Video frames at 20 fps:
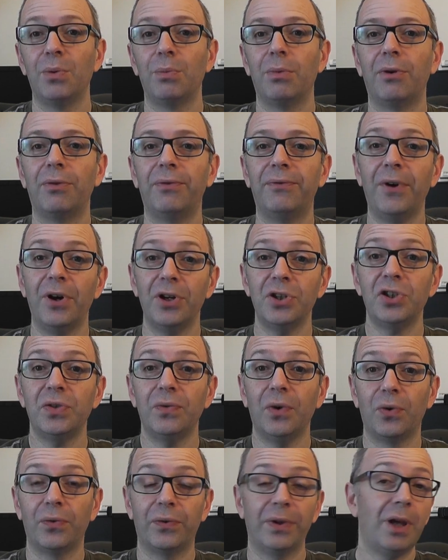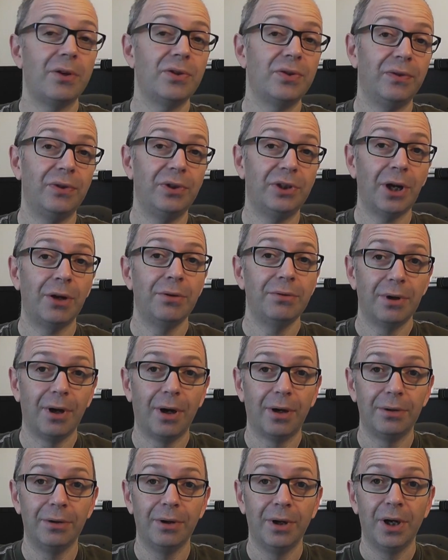Well, first of all, for those of you who don't
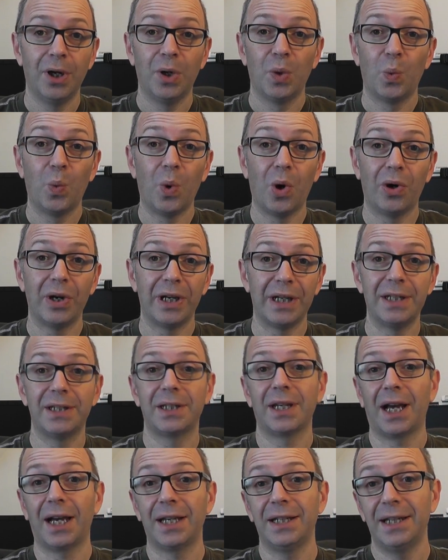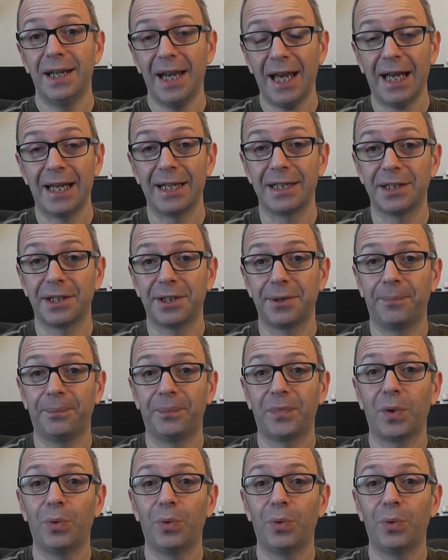know, what is a NAS?